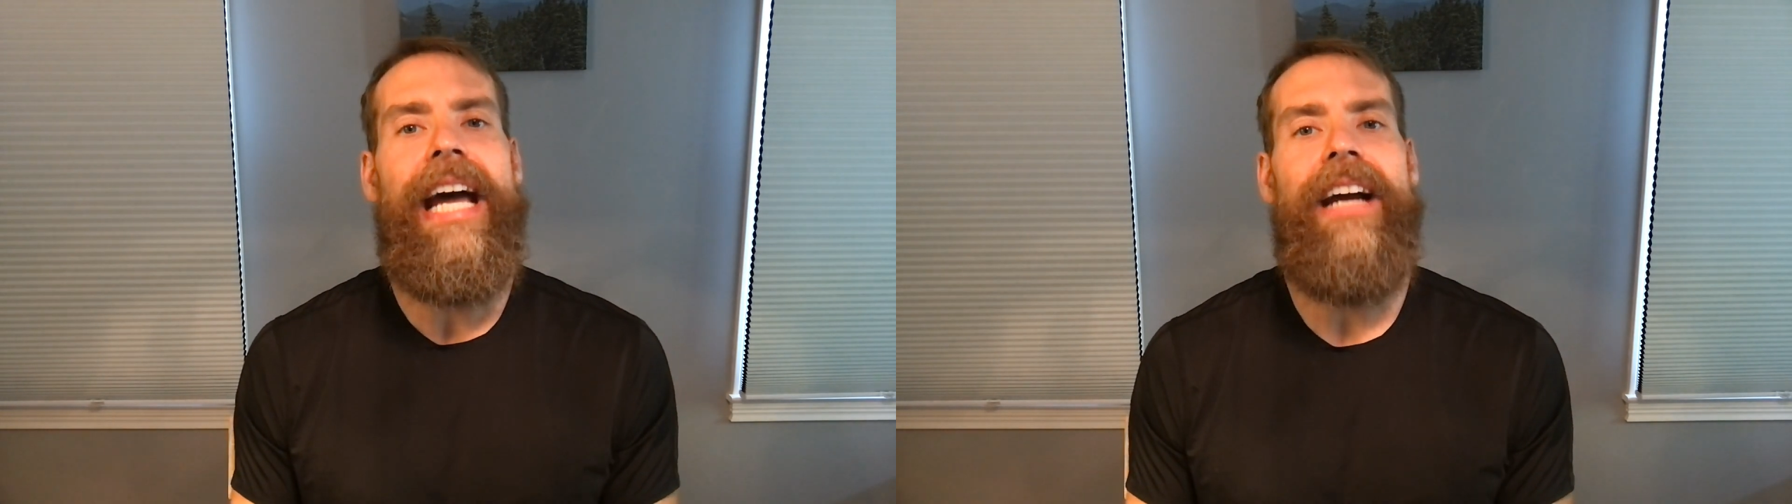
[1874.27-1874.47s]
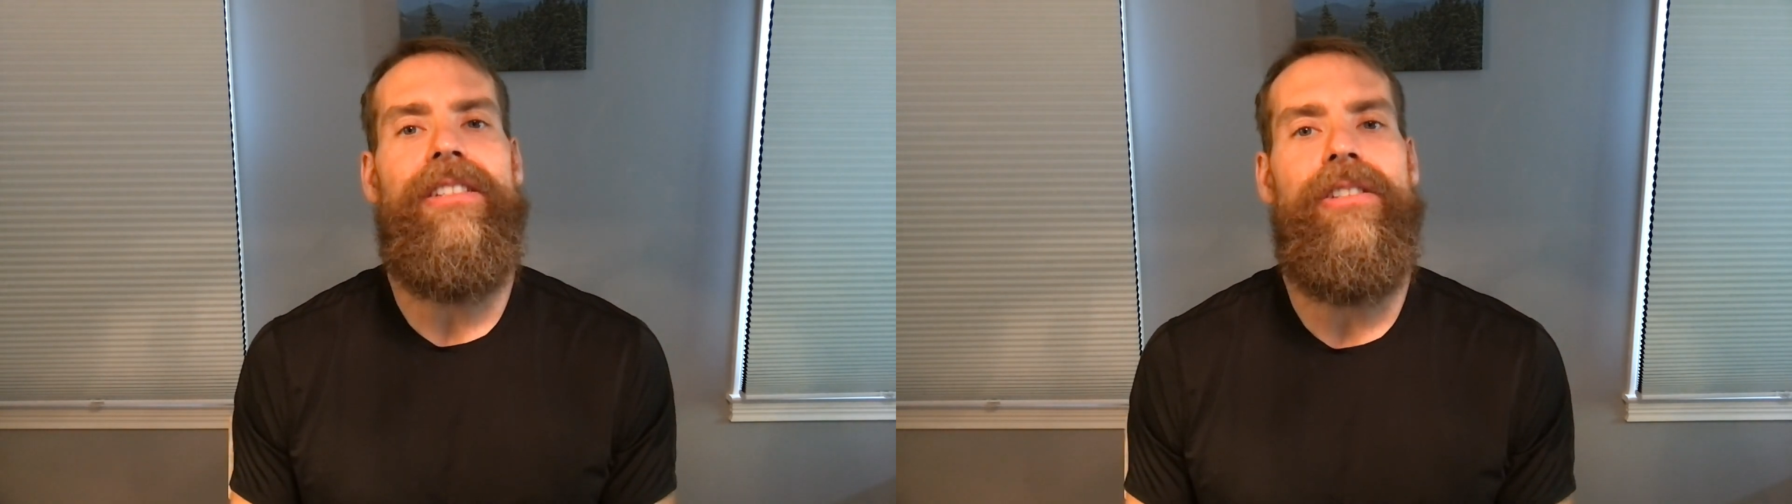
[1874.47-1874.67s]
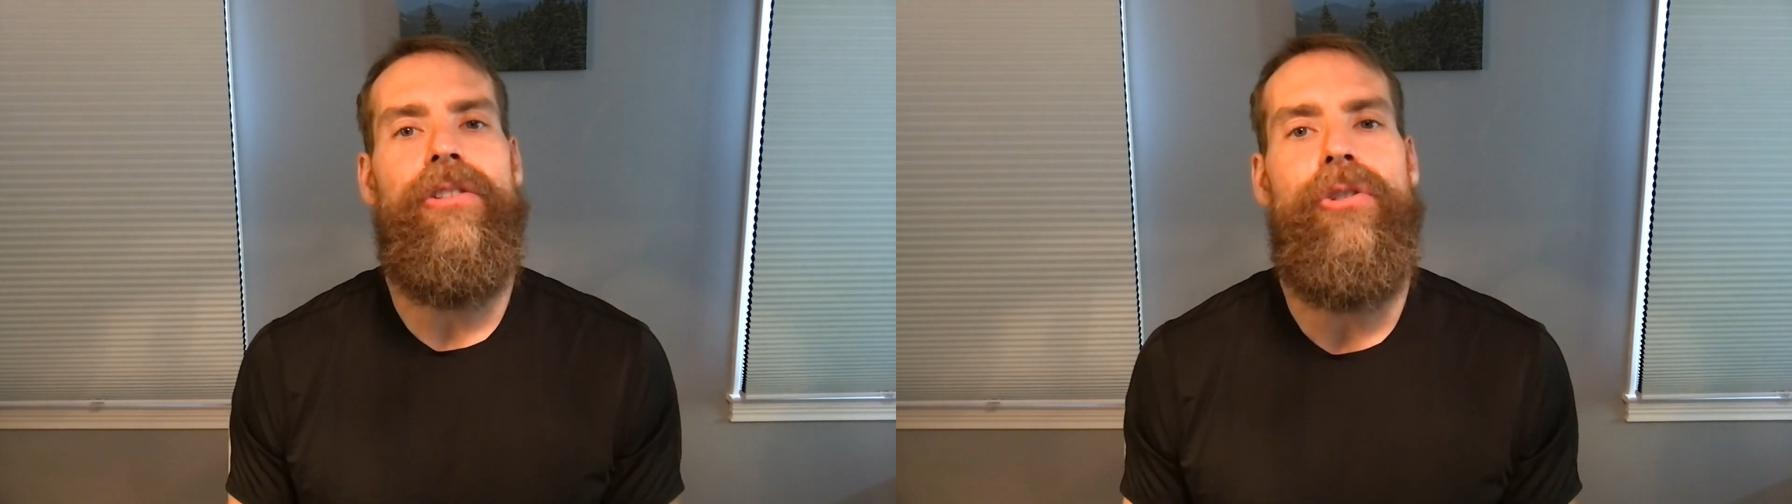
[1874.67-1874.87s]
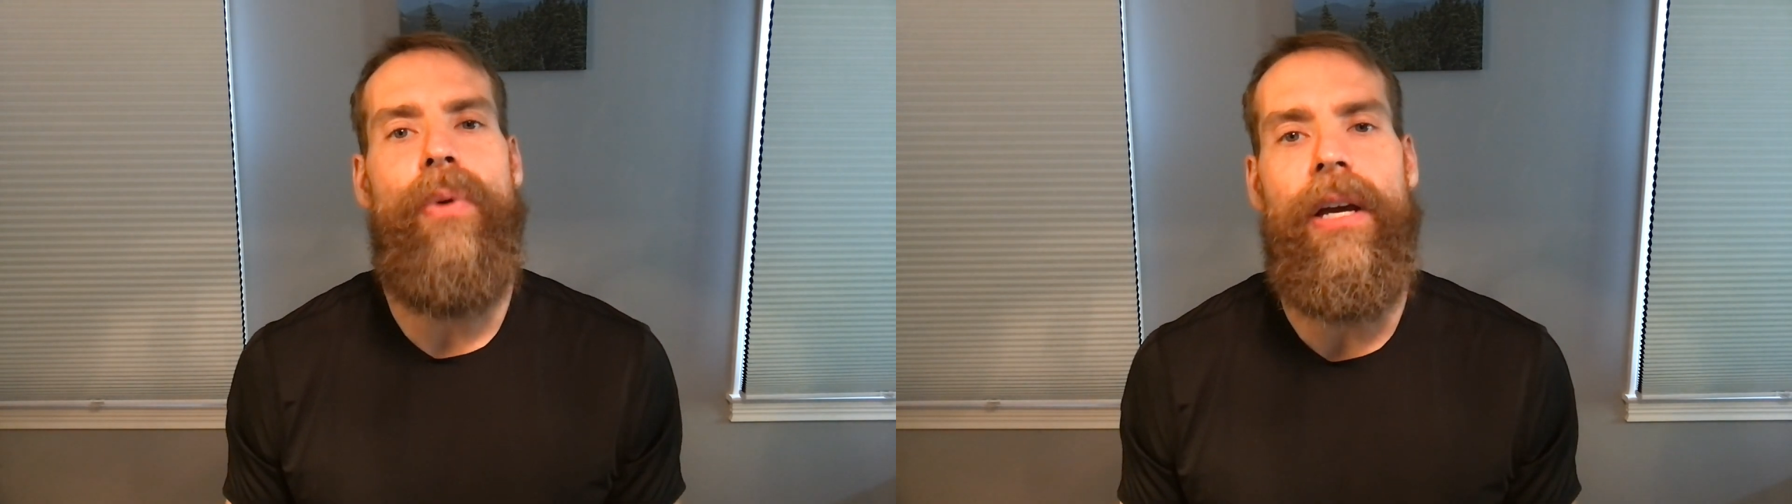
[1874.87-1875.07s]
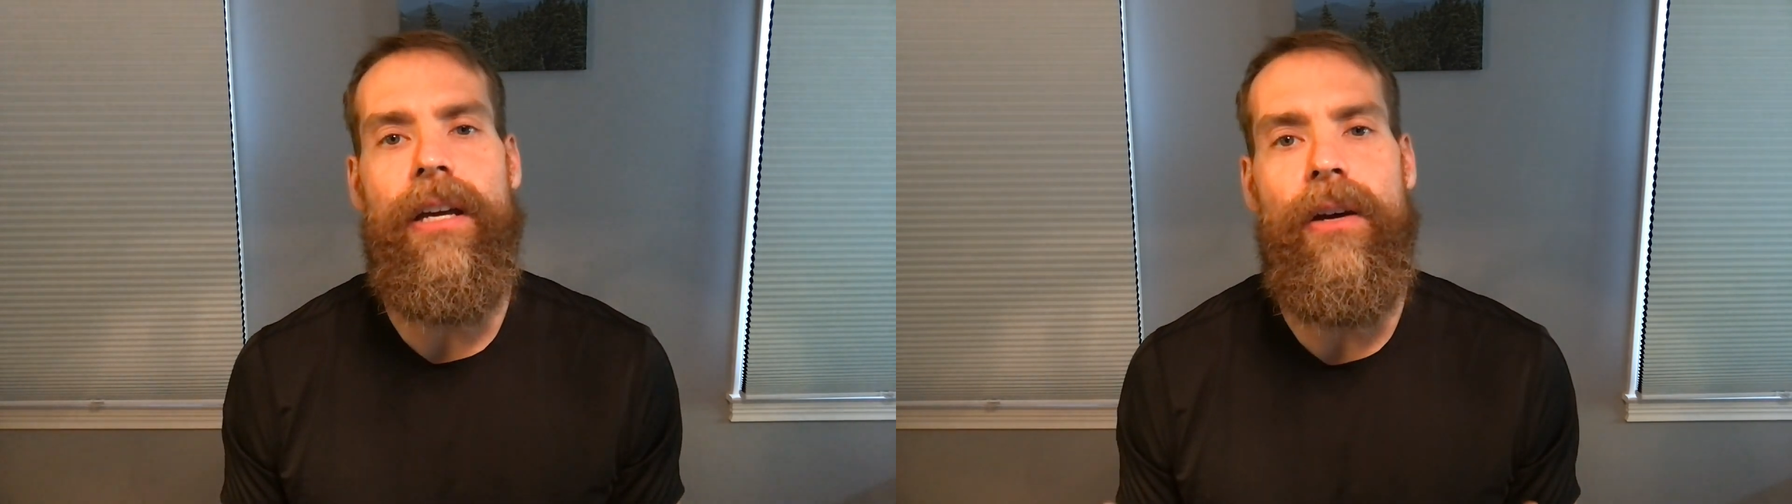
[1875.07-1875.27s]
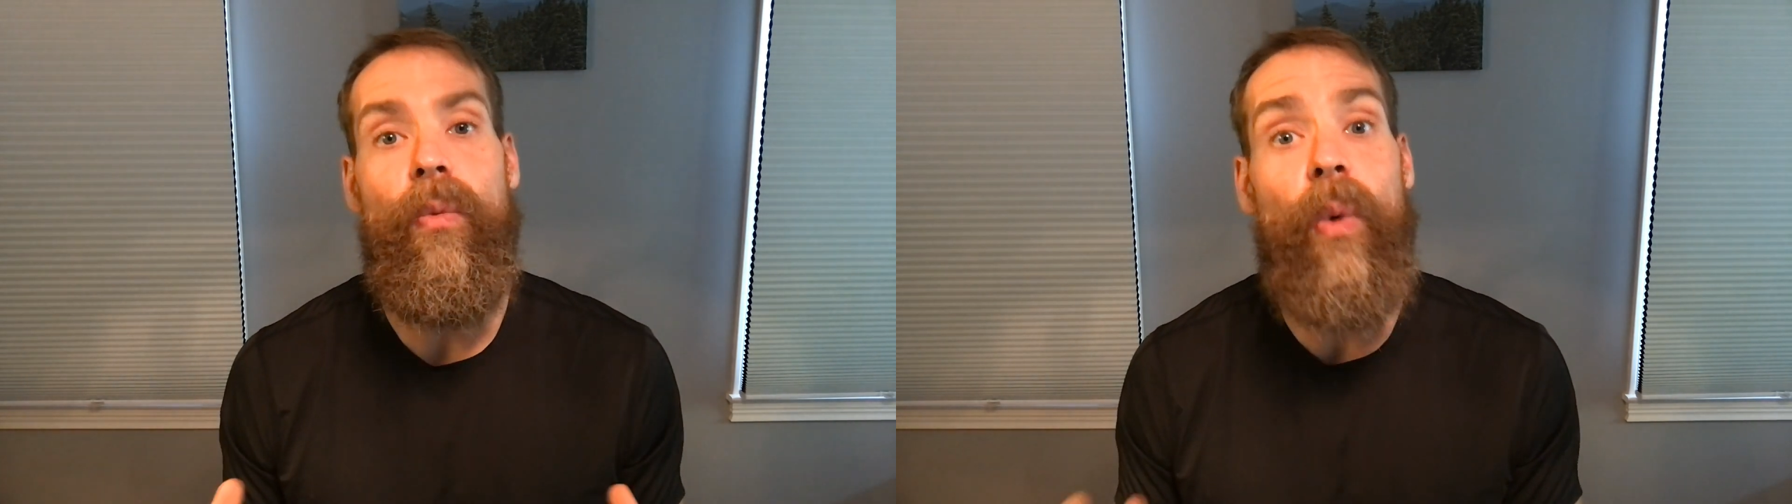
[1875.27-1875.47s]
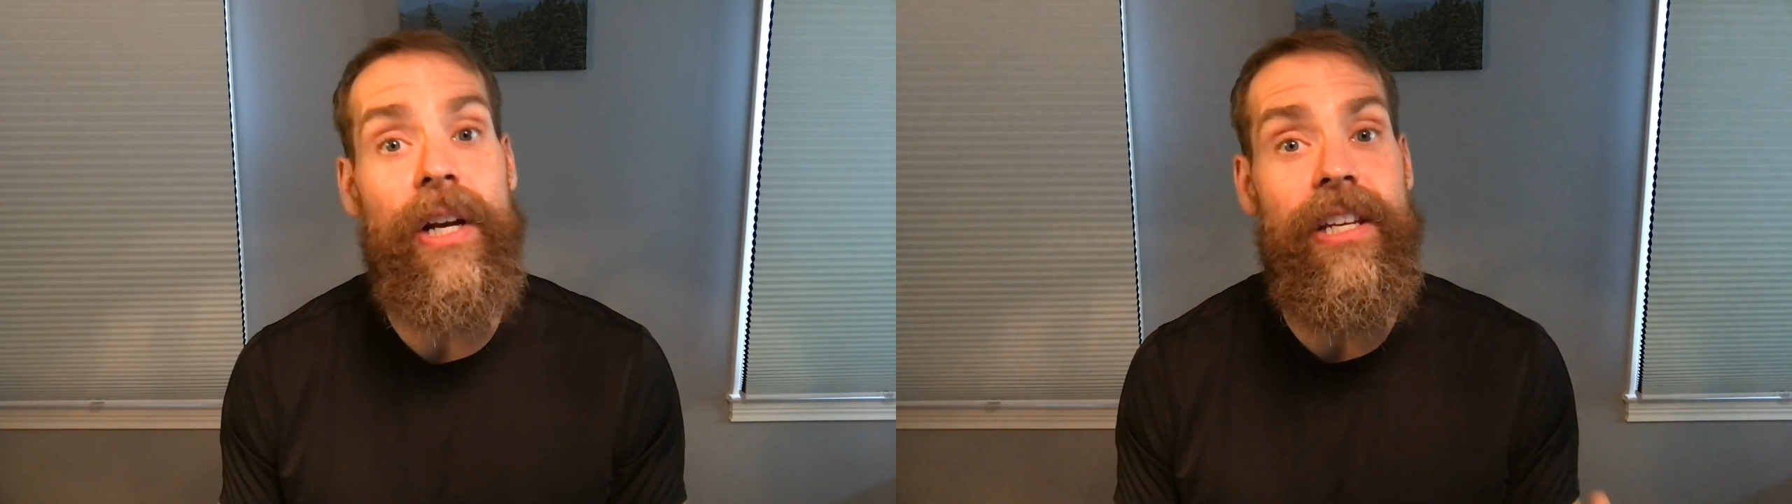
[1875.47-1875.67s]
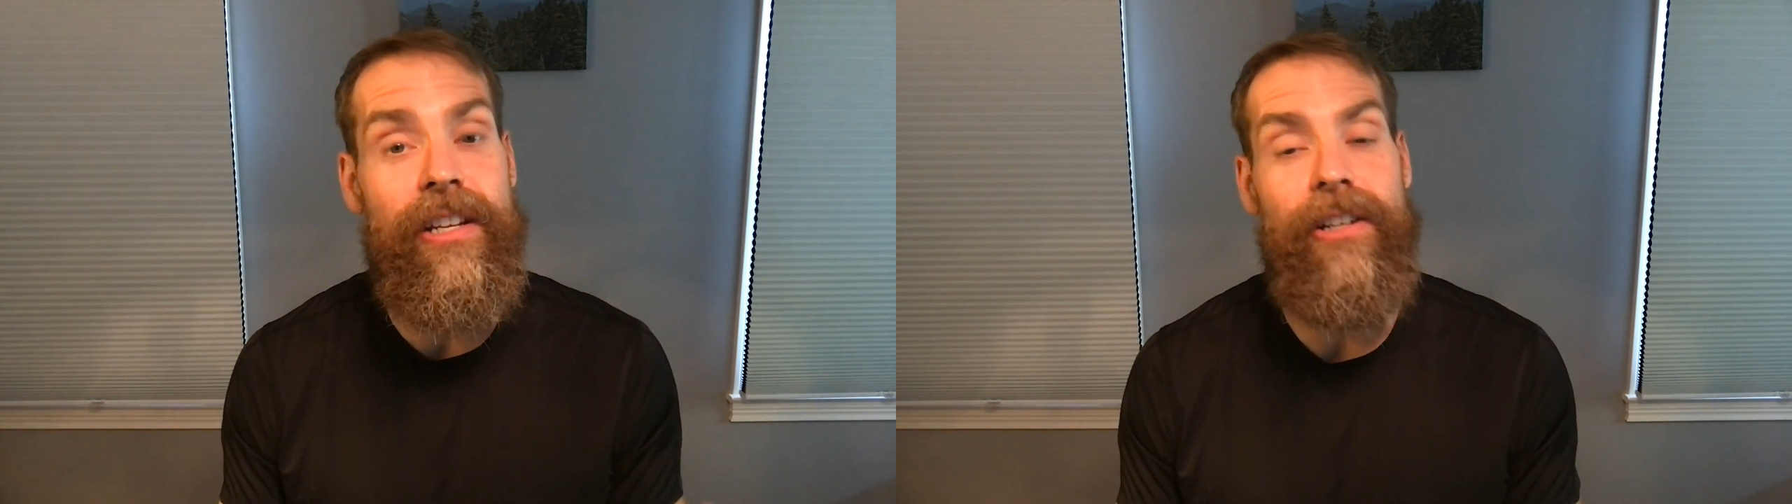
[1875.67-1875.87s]
access to a
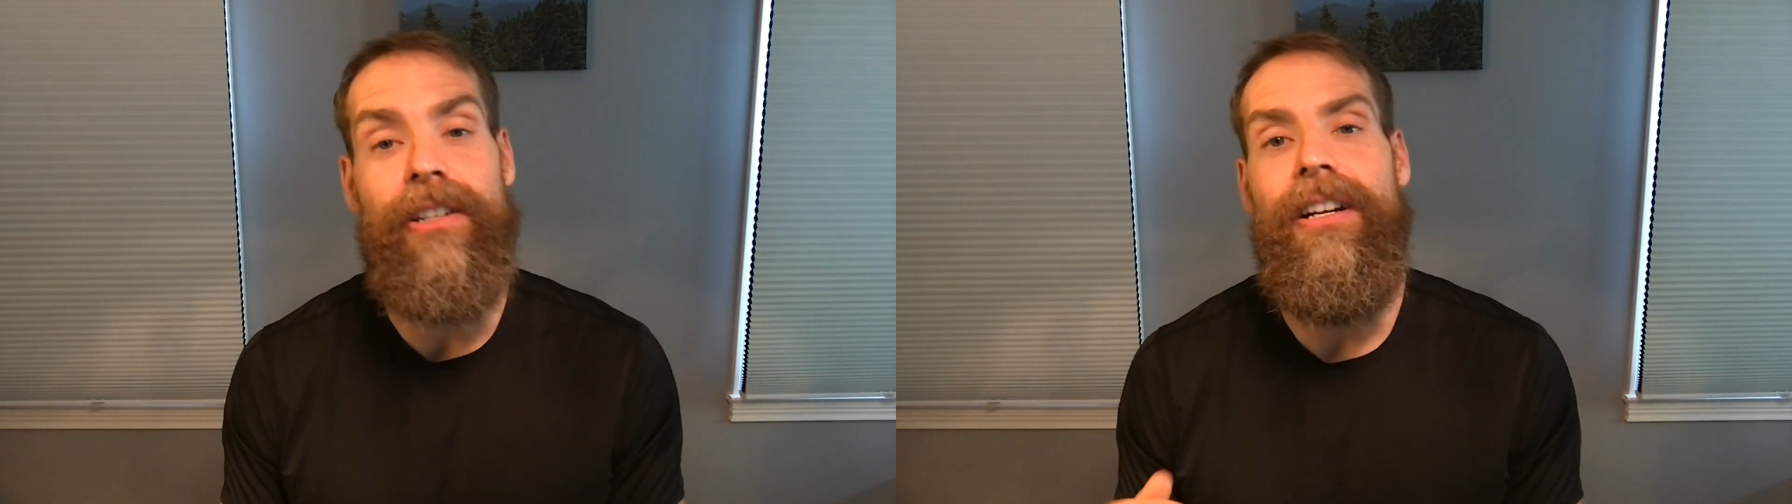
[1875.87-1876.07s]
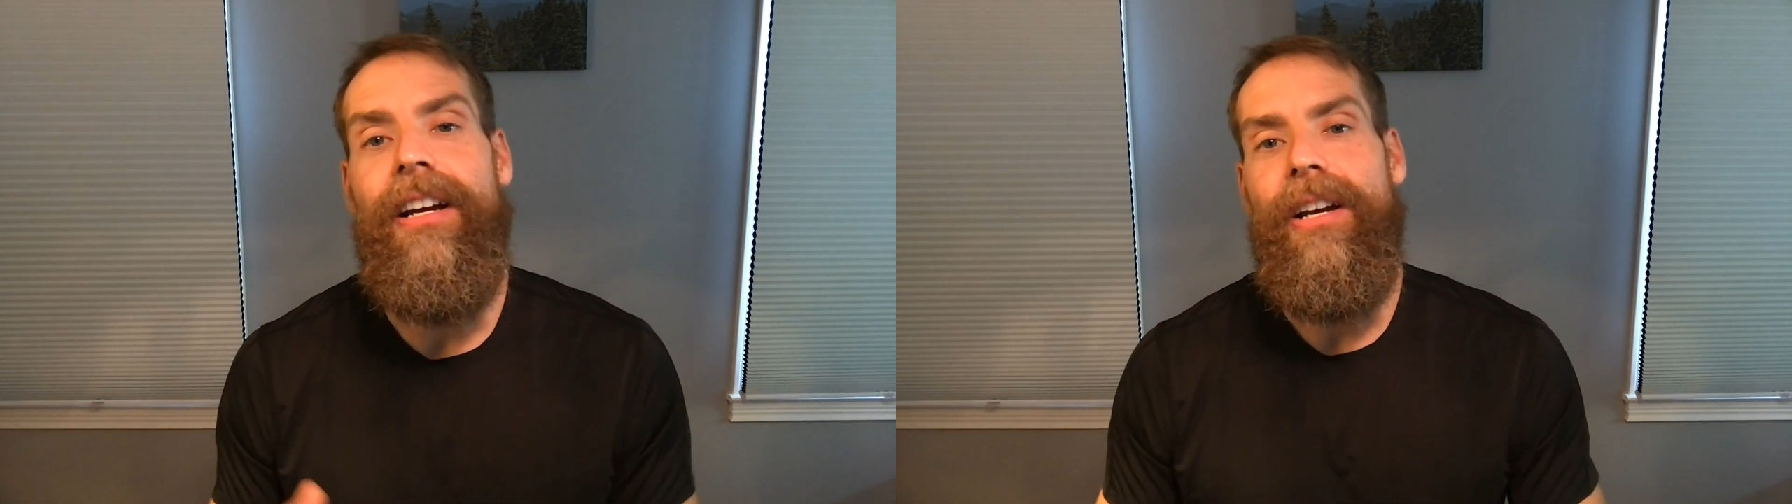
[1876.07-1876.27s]
1 year